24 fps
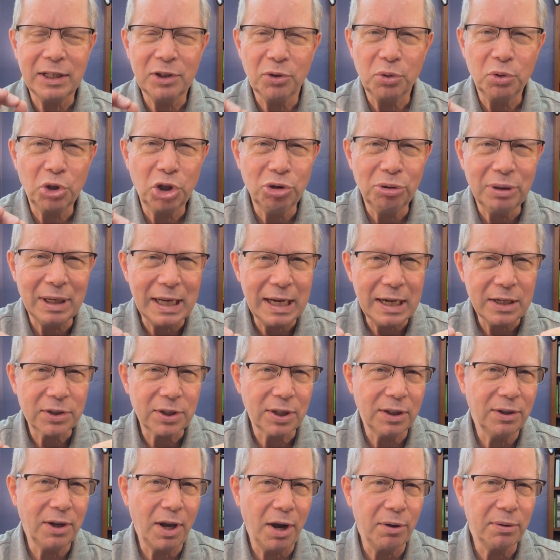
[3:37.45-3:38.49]
you need to
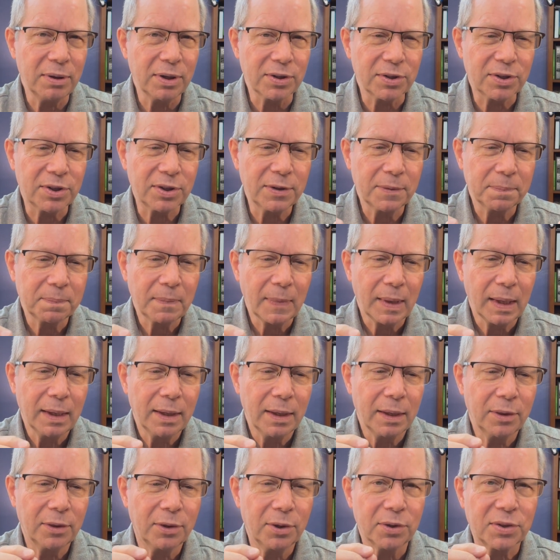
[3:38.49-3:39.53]
notice
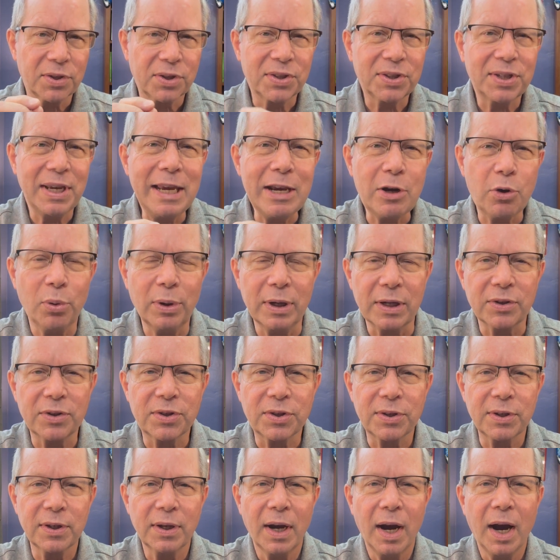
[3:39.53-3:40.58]
the
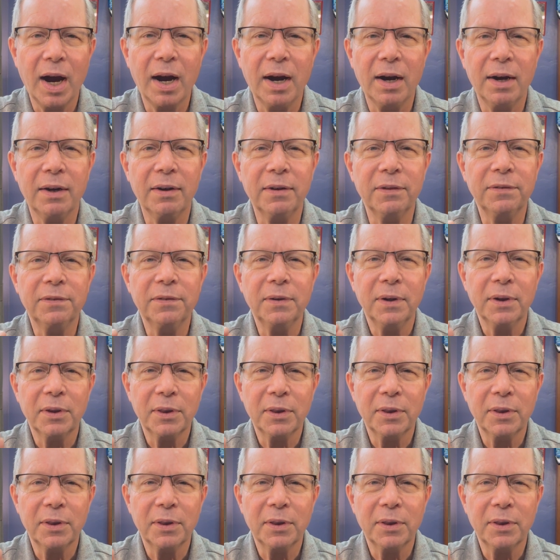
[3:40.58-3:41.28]
sequence of